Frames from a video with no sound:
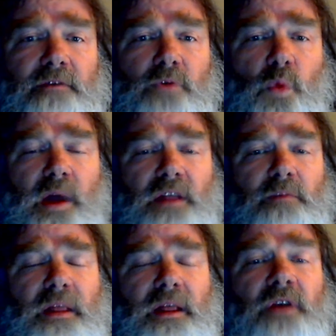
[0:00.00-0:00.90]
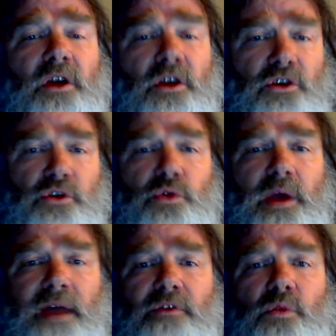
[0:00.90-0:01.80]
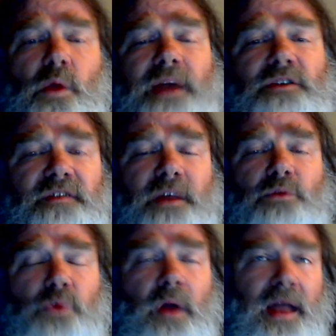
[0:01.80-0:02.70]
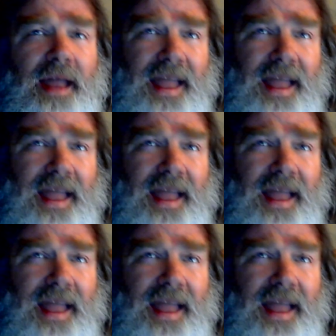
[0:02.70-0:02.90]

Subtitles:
of the way I live my life. You have the right to say what you want.